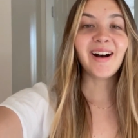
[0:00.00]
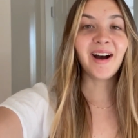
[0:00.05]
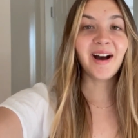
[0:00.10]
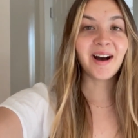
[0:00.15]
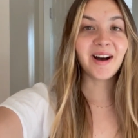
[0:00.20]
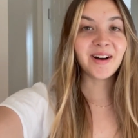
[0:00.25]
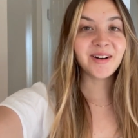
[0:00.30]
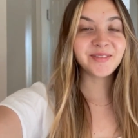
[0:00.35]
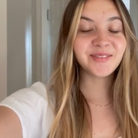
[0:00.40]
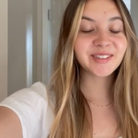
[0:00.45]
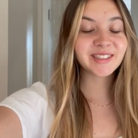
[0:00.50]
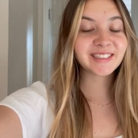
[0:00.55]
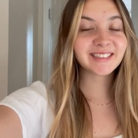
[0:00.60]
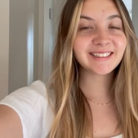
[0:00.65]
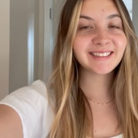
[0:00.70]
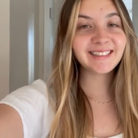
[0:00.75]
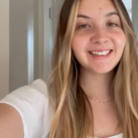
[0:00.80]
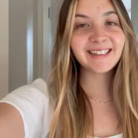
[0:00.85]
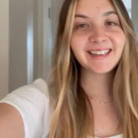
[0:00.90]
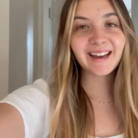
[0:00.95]
Of
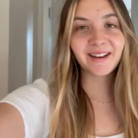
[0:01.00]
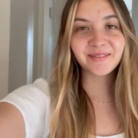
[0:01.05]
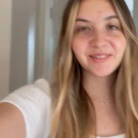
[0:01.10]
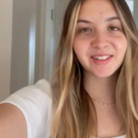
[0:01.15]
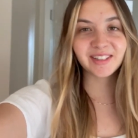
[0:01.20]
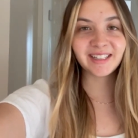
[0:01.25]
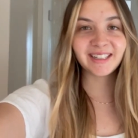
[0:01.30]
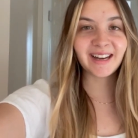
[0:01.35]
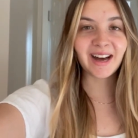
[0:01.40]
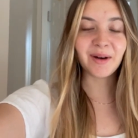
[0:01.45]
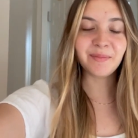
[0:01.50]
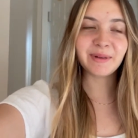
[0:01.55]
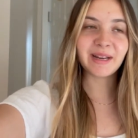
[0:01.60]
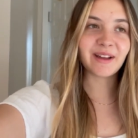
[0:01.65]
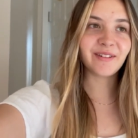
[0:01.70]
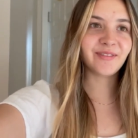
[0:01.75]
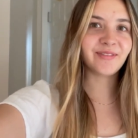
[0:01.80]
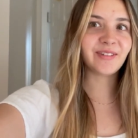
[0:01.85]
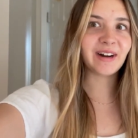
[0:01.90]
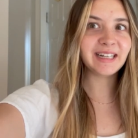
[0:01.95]
cleaning everything up, and
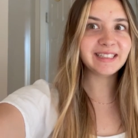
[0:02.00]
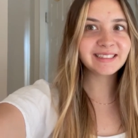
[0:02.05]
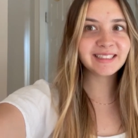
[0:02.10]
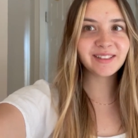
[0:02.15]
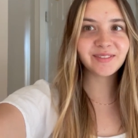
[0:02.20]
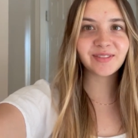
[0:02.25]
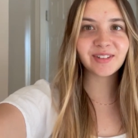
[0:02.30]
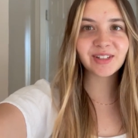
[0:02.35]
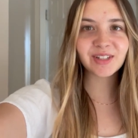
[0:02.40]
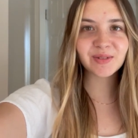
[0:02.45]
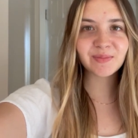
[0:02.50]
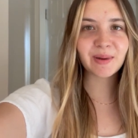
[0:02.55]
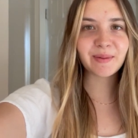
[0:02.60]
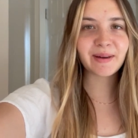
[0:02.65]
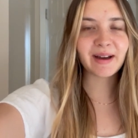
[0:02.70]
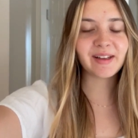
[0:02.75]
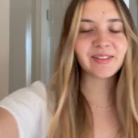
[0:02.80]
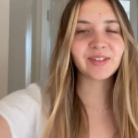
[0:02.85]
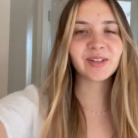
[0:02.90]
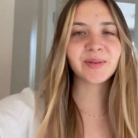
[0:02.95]
I finally finished my
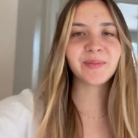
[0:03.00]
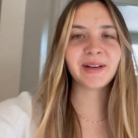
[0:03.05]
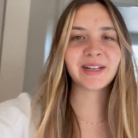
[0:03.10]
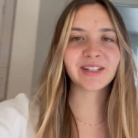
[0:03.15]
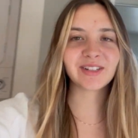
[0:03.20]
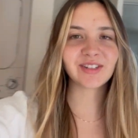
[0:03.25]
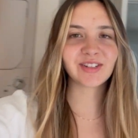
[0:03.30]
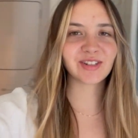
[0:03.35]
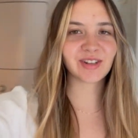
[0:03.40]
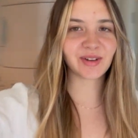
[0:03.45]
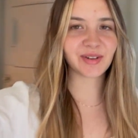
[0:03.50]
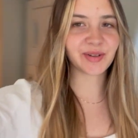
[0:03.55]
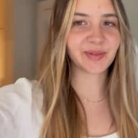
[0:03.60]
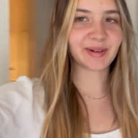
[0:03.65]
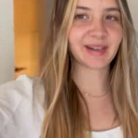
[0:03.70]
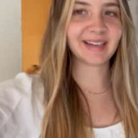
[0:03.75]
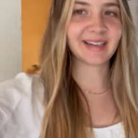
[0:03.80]
bathroom. I can show you